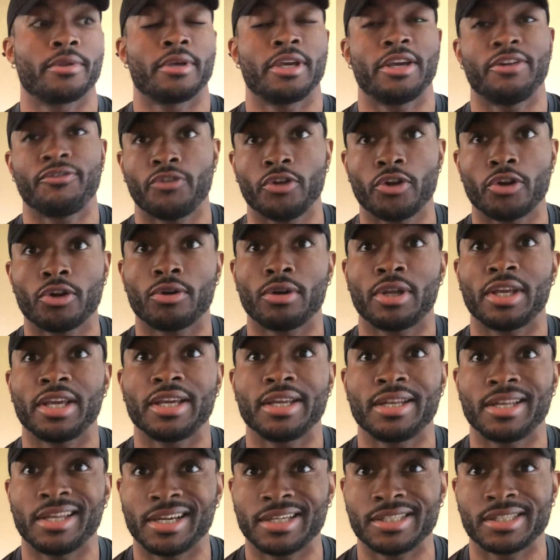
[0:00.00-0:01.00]
If
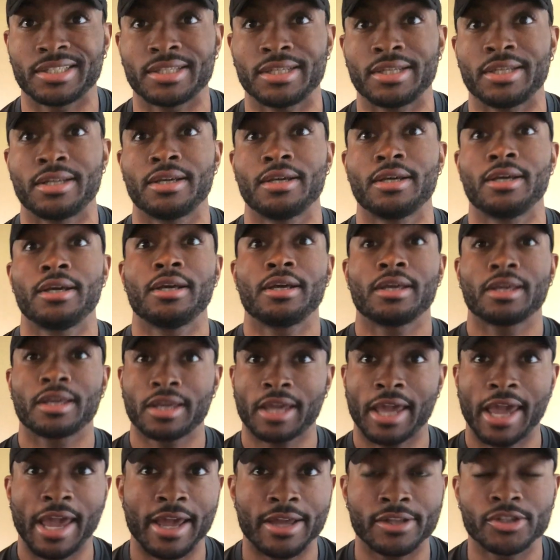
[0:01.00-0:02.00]
EuroLeague doesn't
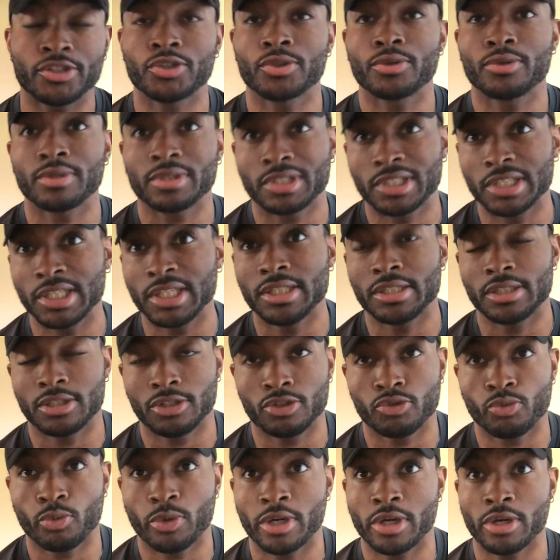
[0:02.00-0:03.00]
cancel the season
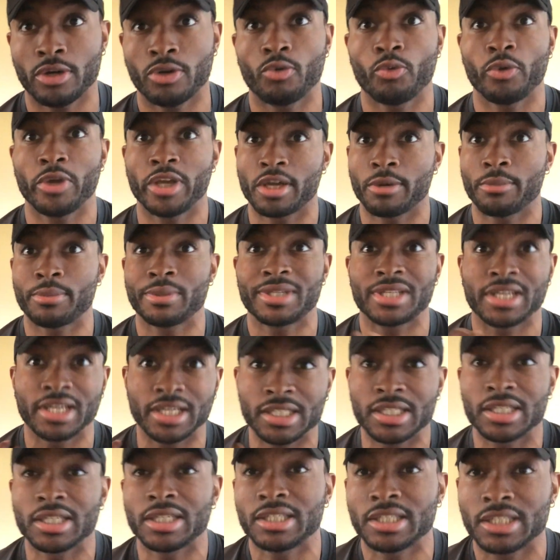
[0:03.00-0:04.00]
as well, we could
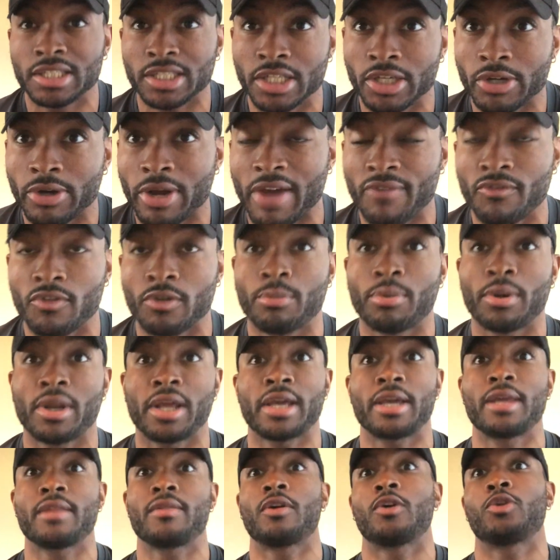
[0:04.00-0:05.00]
potentially still have to play
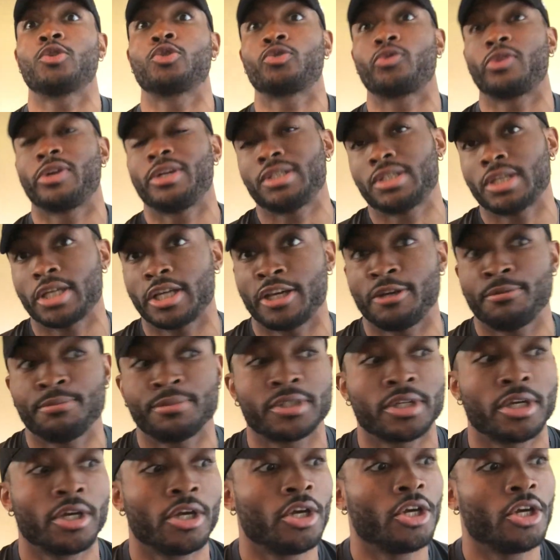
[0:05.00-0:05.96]
those three teams.